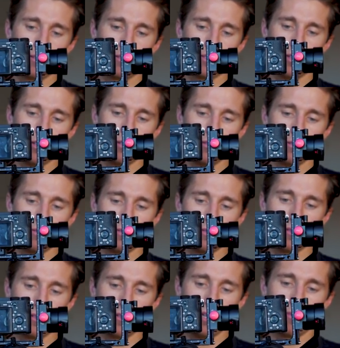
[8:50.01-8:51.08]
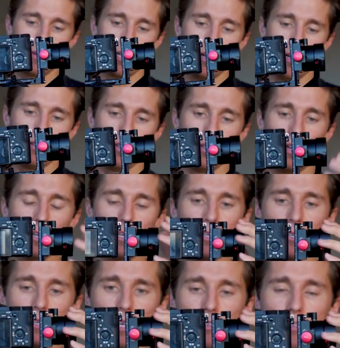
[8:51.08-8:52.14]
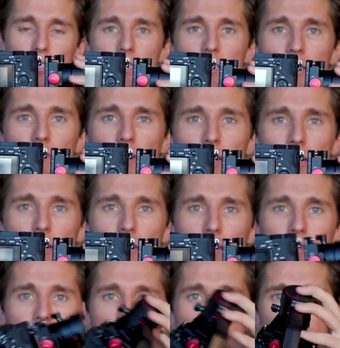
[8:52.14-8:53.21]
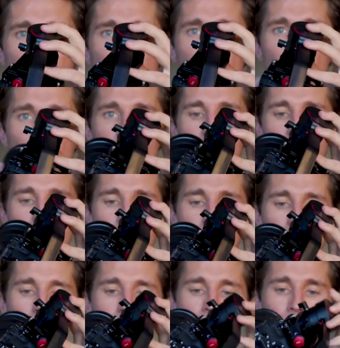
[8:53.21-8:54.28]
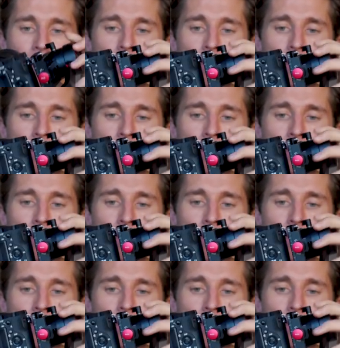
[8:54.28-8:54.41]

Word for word: So I'm gonna unlock it and you can see if I let go, it's falling this way,